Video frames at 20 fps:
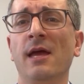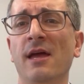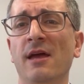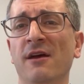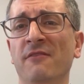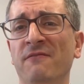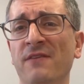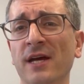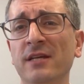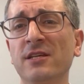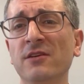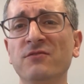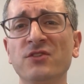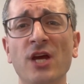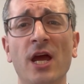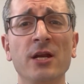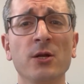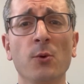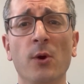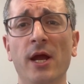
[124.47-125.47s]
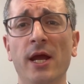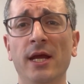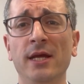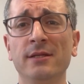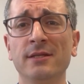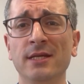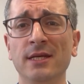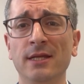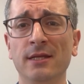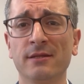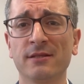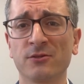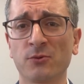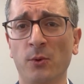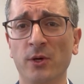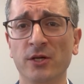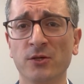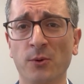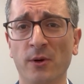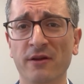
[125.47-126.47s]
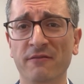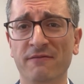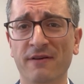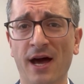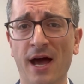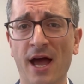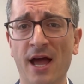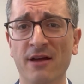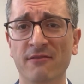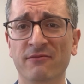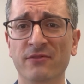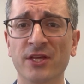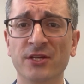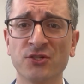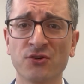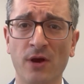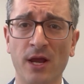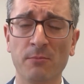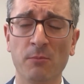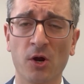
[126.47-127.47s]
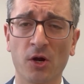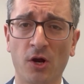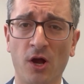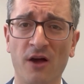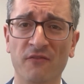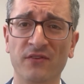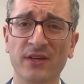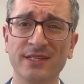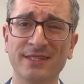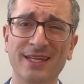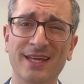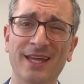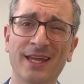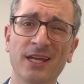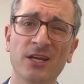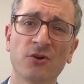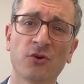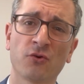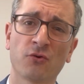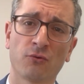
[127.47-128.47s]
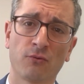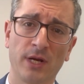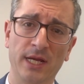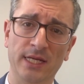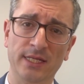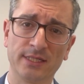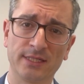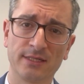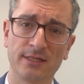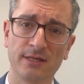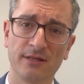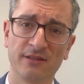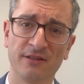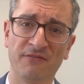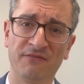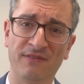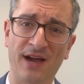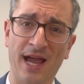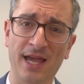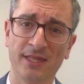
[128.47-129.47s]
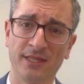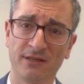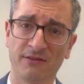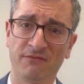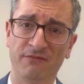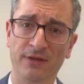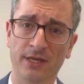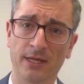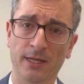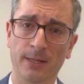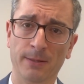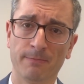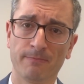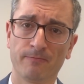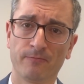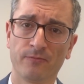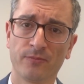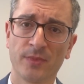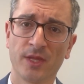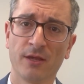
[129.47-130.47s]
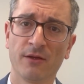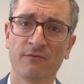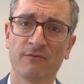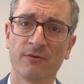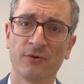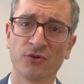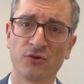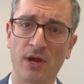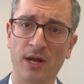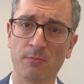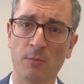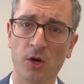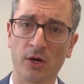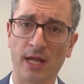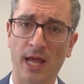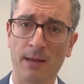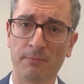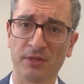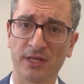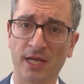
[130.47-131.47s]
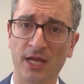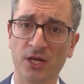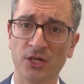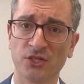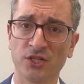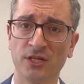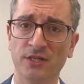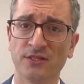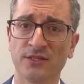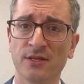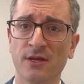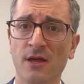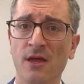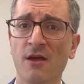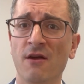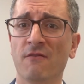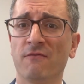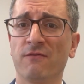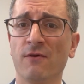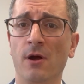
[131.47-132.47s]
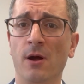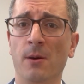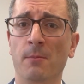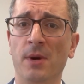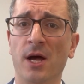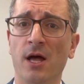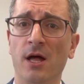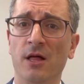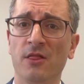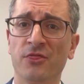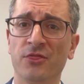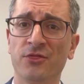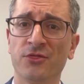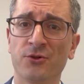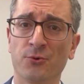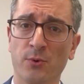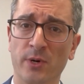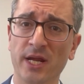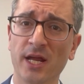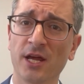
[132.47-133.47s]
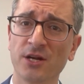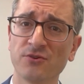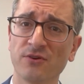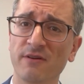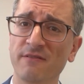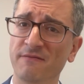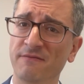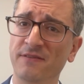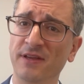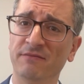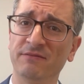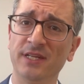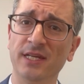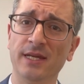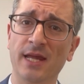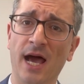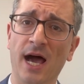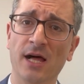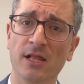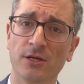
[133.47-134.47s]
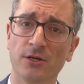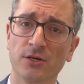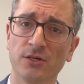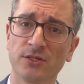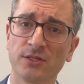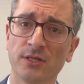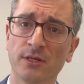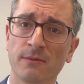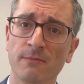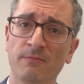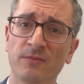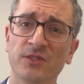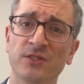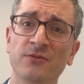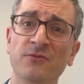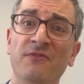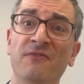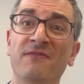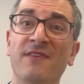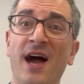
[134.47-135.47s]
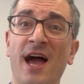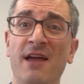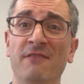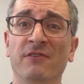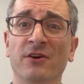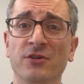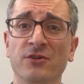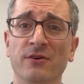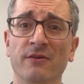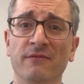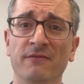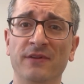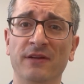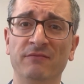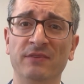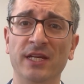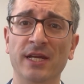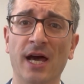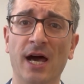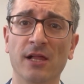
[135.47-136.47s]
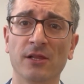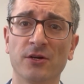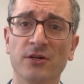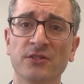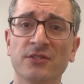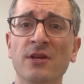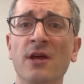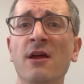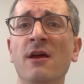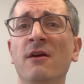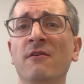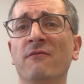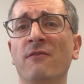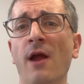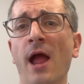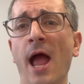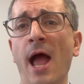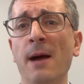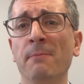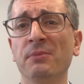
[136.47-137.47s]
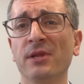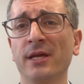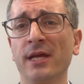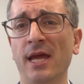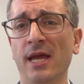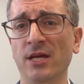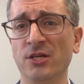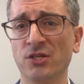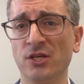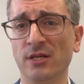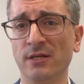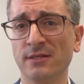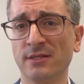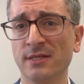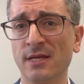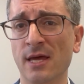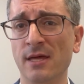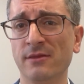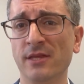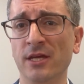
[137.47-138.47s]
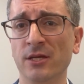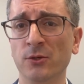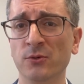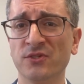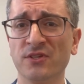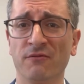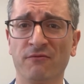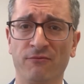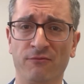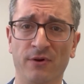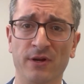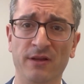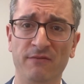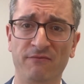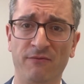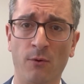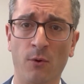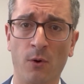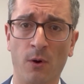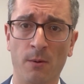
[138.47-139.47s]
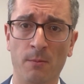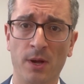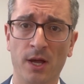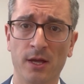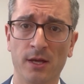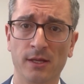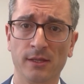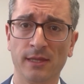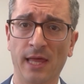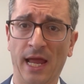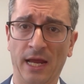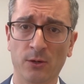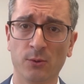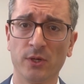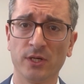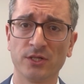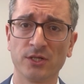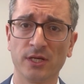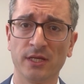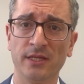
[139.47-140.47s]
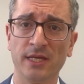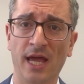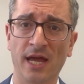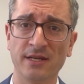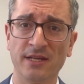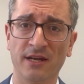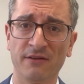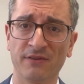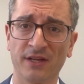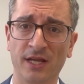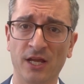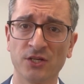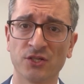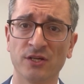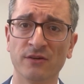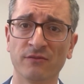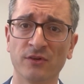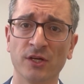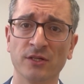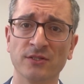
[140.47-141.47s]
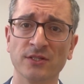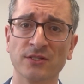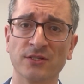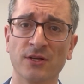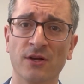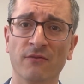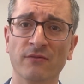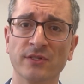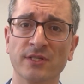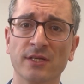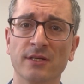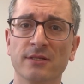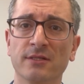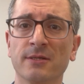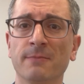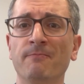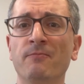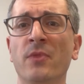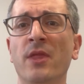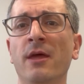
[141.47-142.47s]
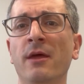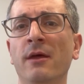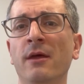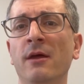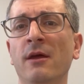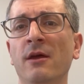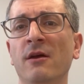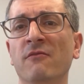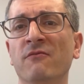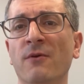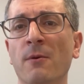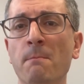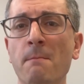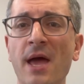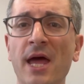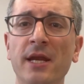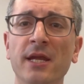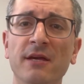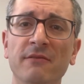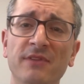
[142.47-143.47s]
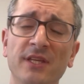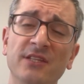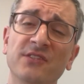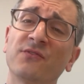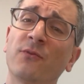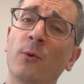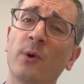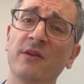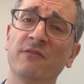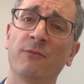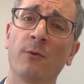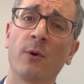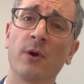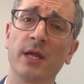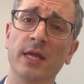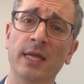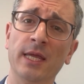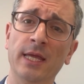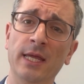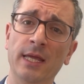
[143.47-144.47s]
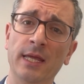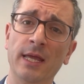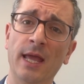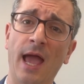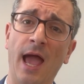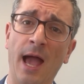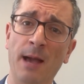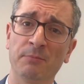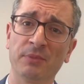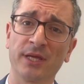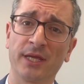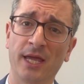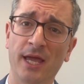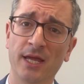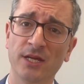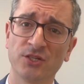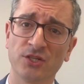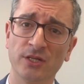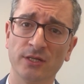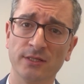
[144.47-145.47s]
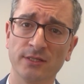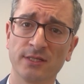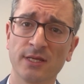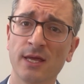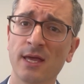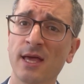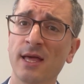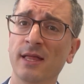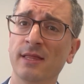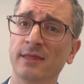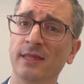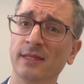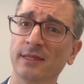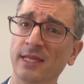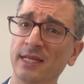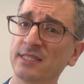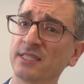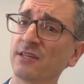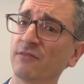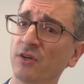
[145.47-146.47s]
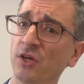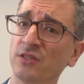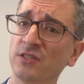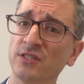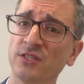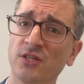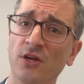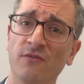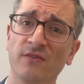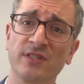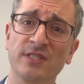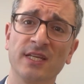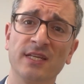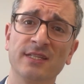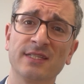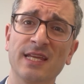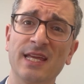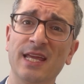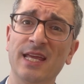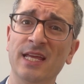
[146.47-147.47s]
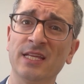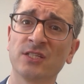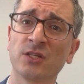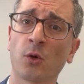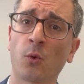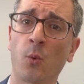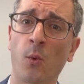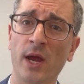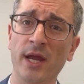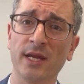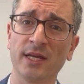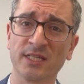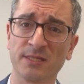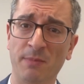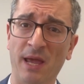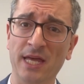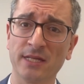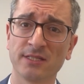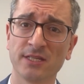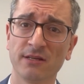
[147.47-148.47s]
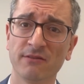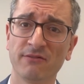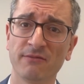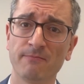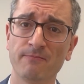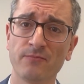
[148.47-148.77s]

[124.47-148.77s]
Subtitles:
Effective January 18, 2025, the Trademark Office increased the filing fee for trademark applications from $350 to $550 for applications that use a free-form language in the identification of goods and services. For many of these 44E applications, the list of goods and services is quite expansive,